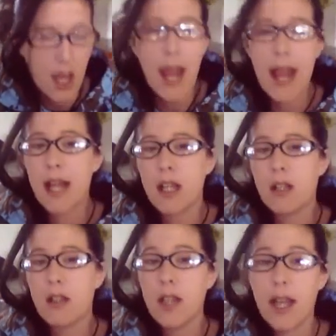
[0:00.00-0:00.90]

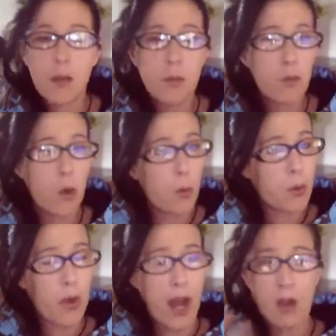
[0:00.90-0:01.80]
and let him roam
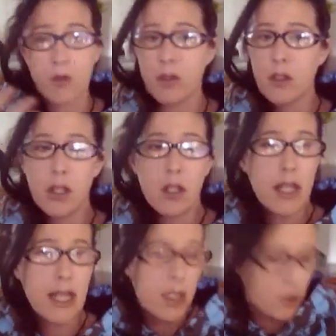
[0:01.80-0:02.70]
around
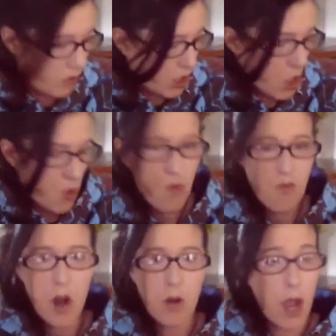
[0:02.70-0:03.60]

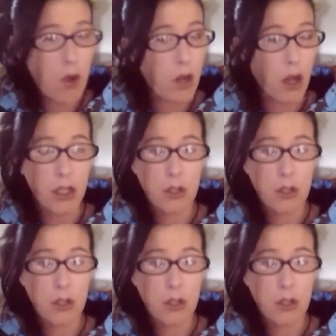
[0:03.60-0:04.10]
around on you.